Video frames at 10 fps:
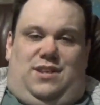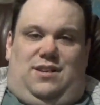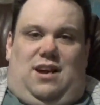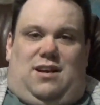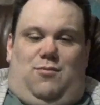
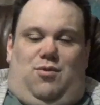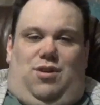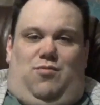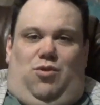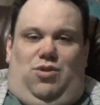
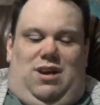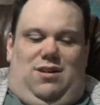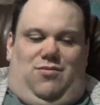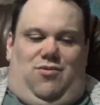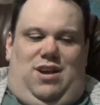Nakamura rolled out
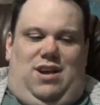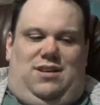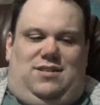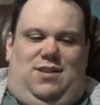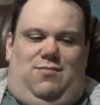of the ring.
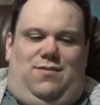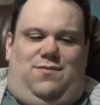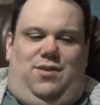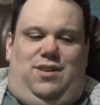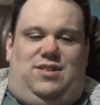Zayn went
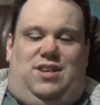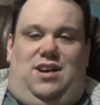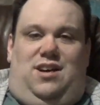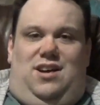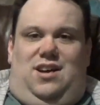for his
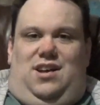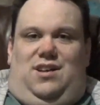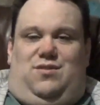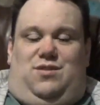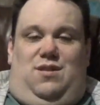
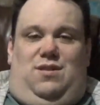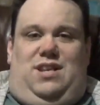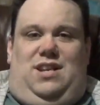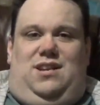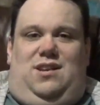
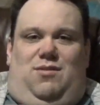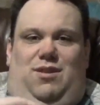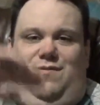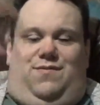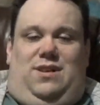
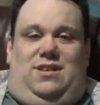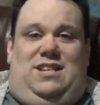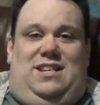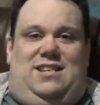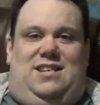
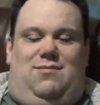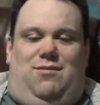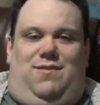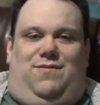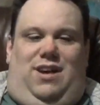DDT
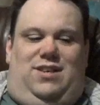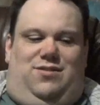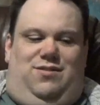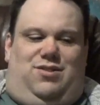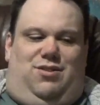where he flies
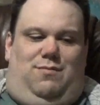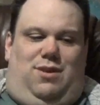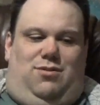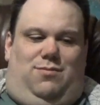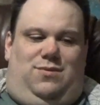through the
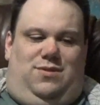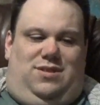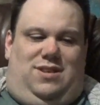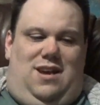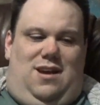turnbuckle.
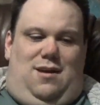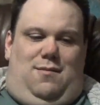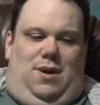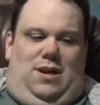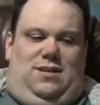
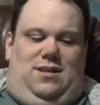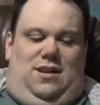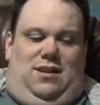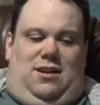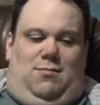But
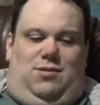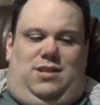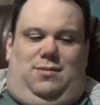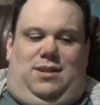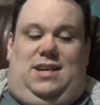Nakamura was
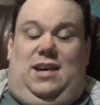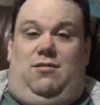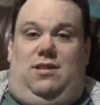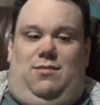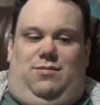able to
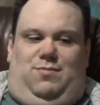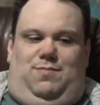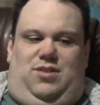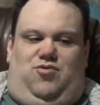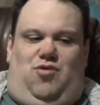counter that with a
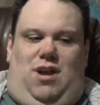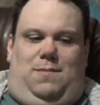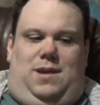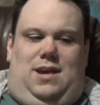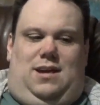big
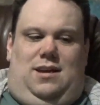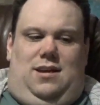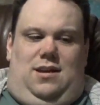drop kick.